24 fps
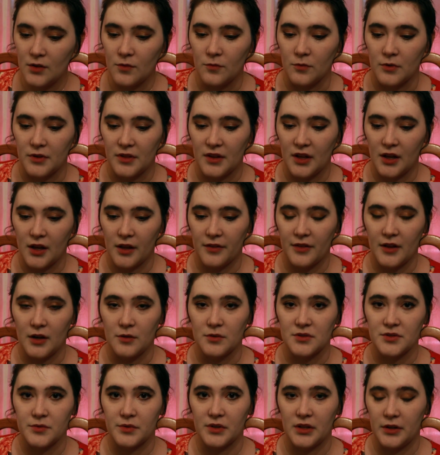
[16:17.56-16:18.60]
One thing I thought
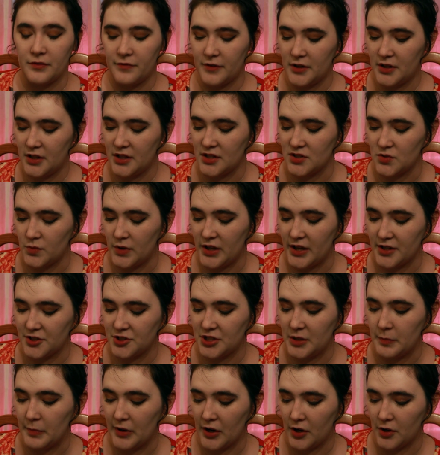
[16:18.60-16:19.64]
was really funny is we
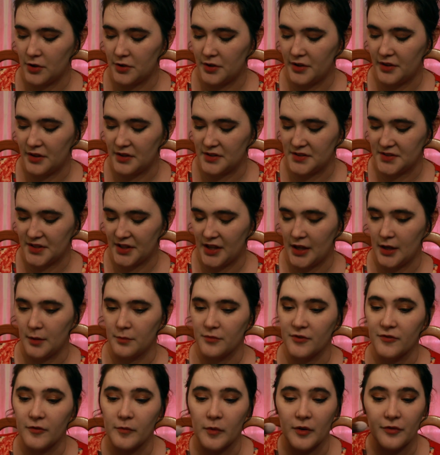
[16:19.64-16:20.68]
actually borrowed this game
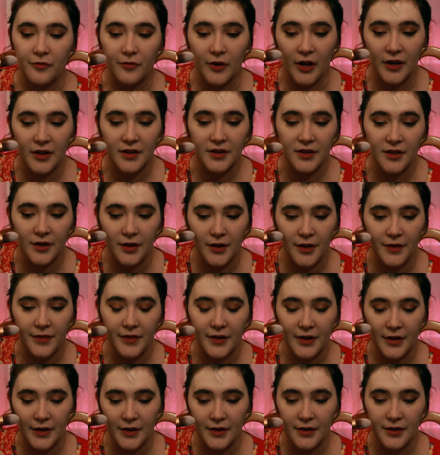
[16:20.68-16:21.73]
from a friend on
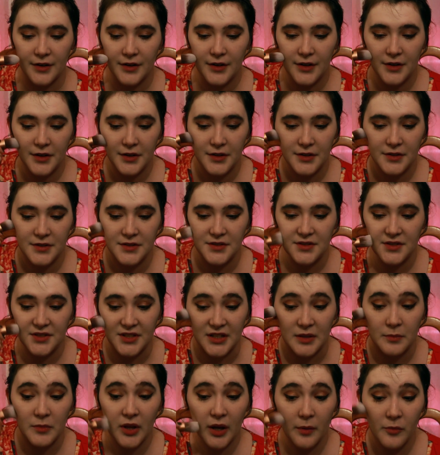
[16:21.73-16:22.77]
their
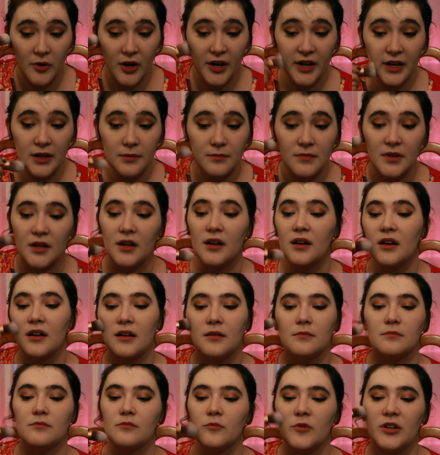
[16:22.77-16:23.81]
Steam library.
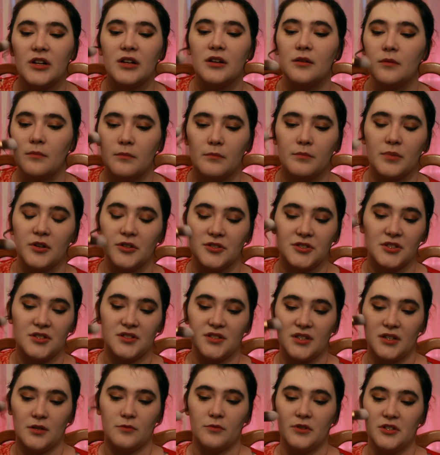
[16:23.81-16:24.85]
We didn't
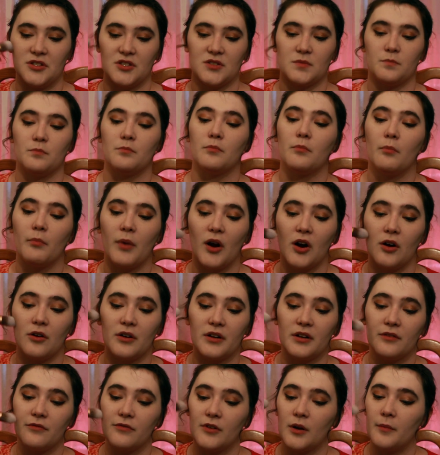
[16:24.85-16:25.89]
purchase it, we just
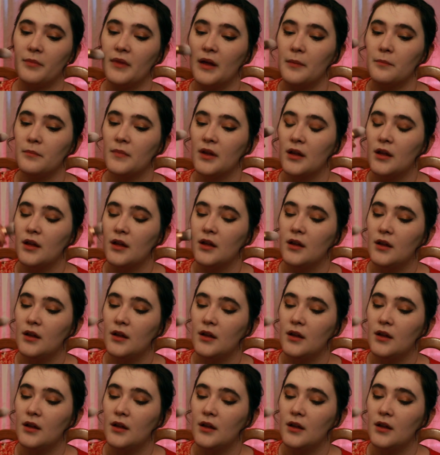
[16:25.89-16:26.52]
borrowed it from them.